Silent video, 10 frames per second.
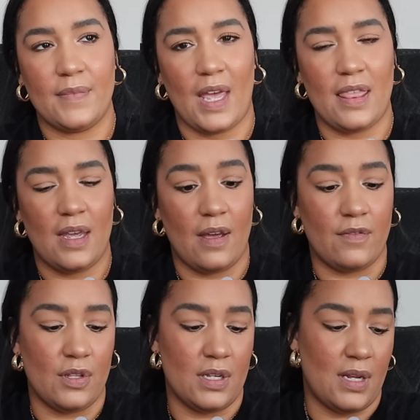I think
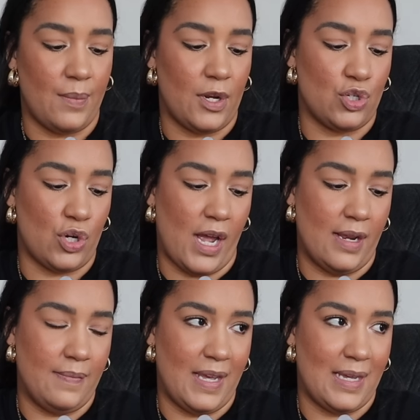after this I'm gonna try
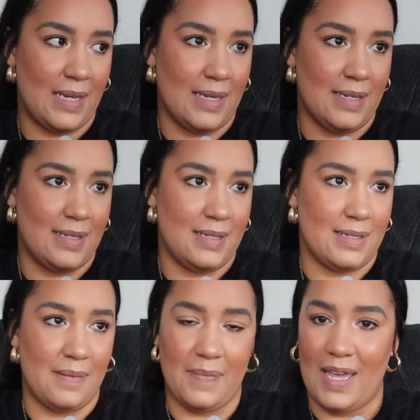and make
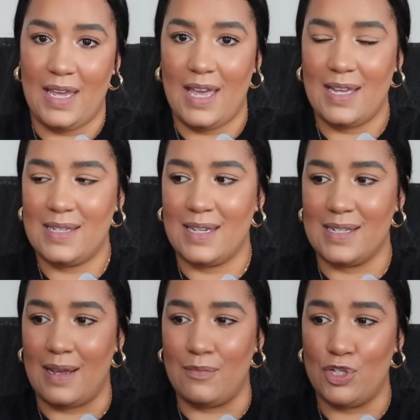some pancakes
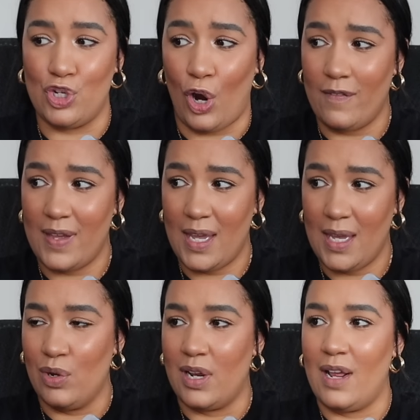because I'm starving.
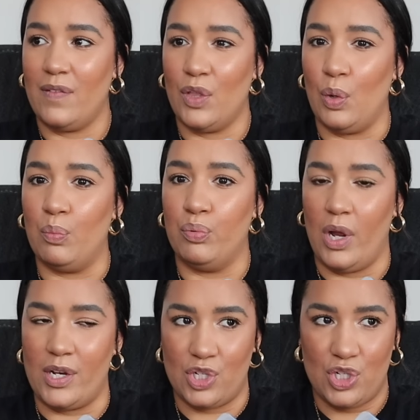We're gonna have a little
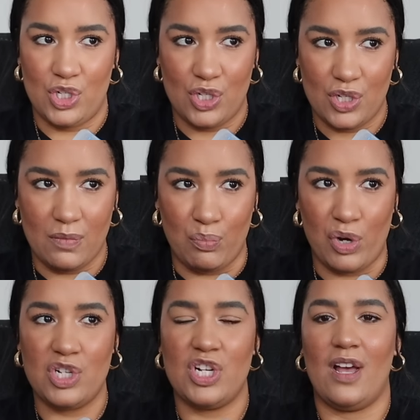
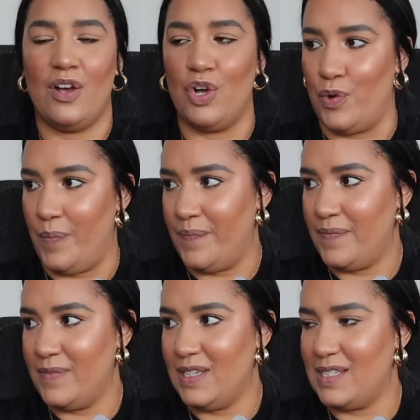brunch at home.
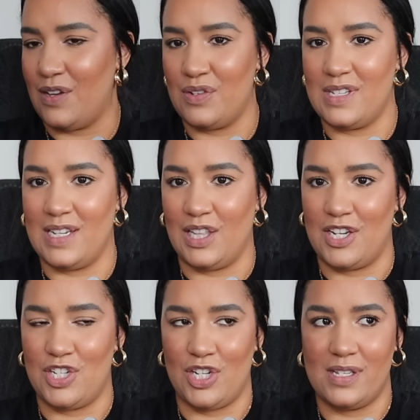That sounds
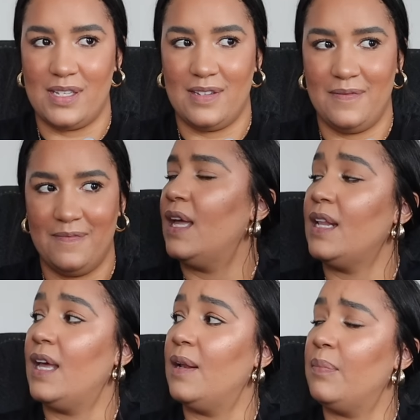delicious. And
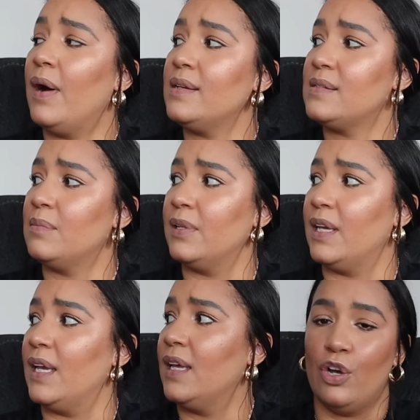then
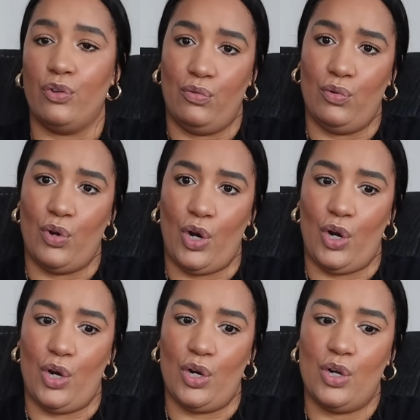possibly go through
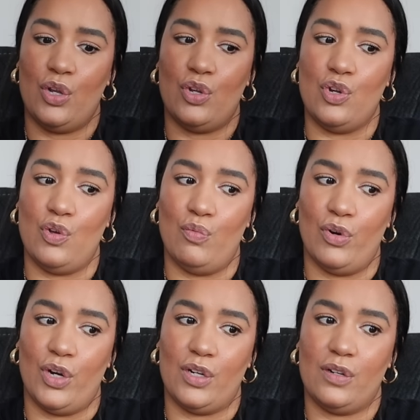her
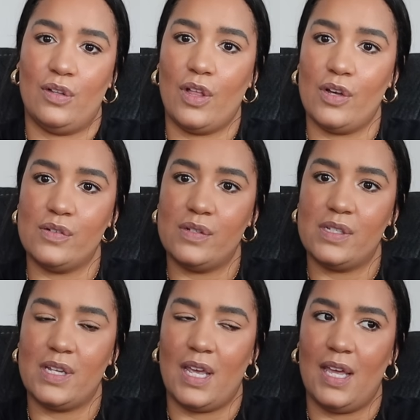newborn
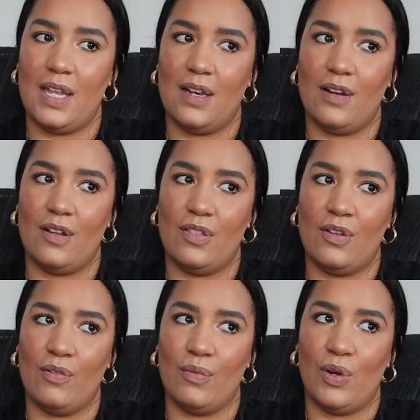clothes in
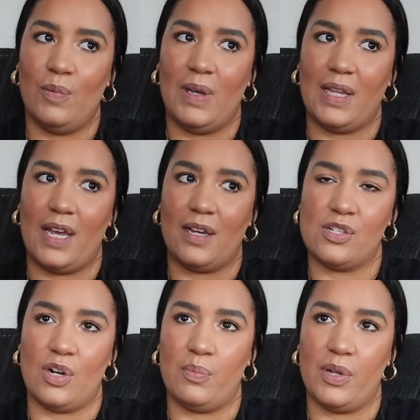her room and like
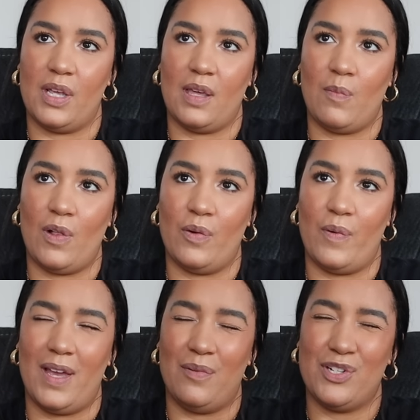start putting them all
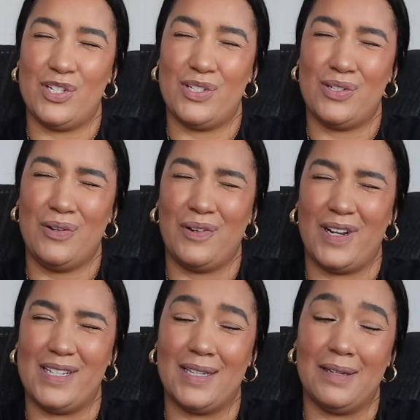away, which is so
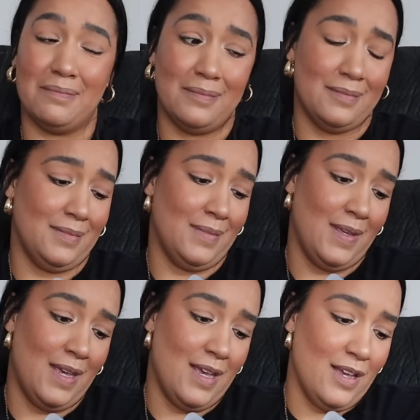crazy.
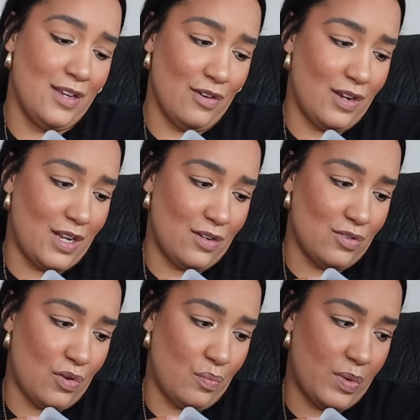You're getting
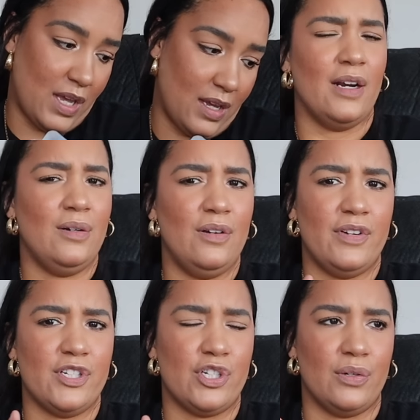so big. I don't know if
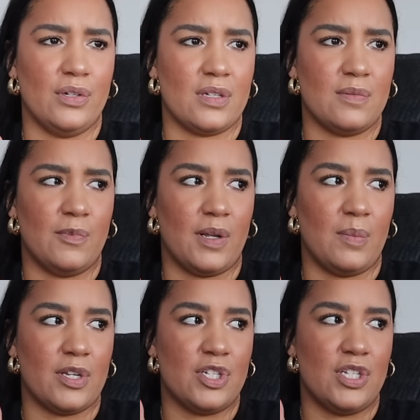I showed her this morning,
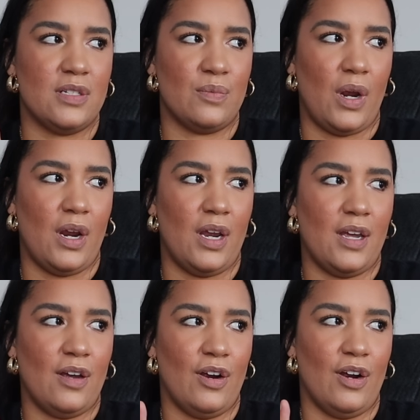but she's
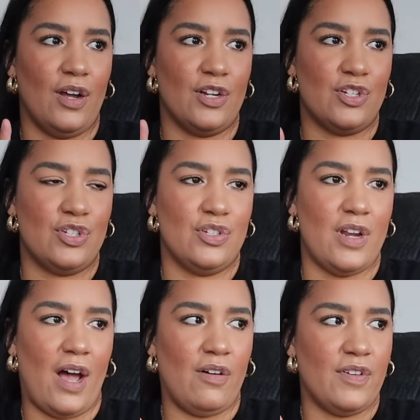wearing a
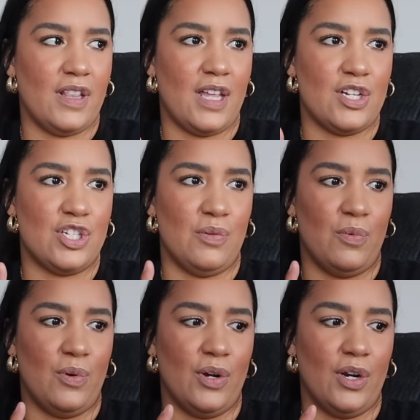outfit that she
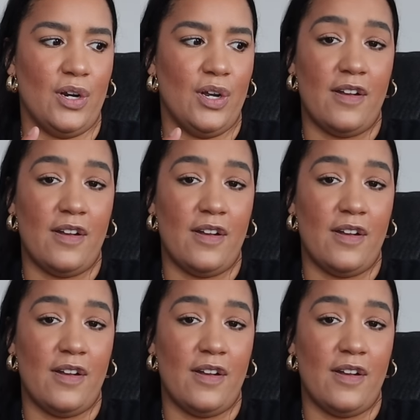wore